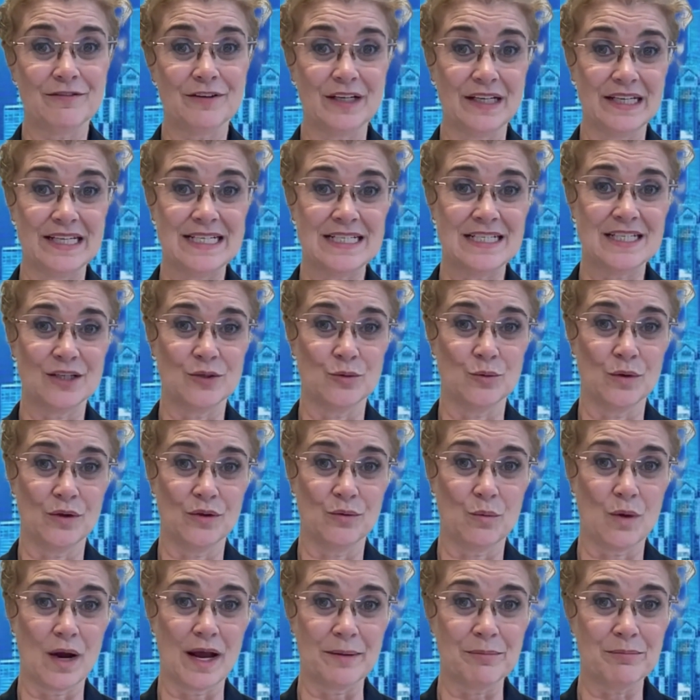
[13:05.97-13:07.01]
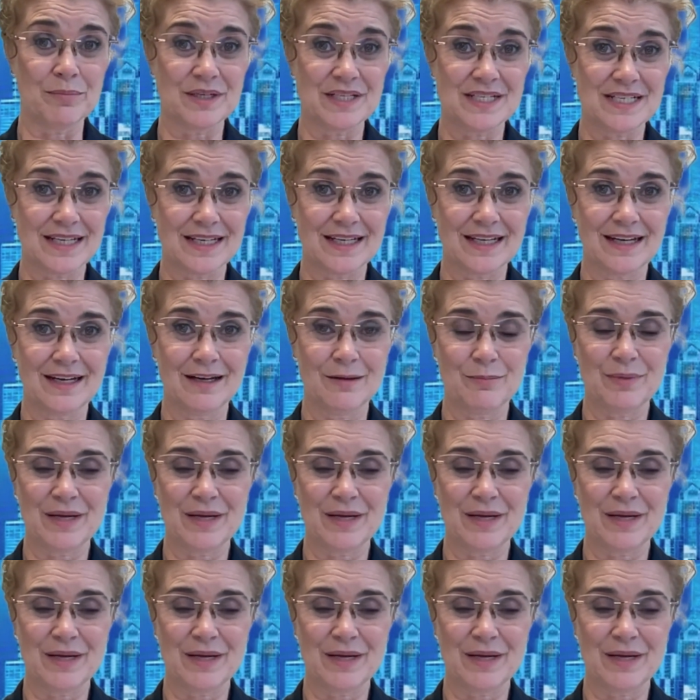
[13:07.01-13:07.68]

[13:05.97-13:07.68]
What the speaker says: for lending with one particular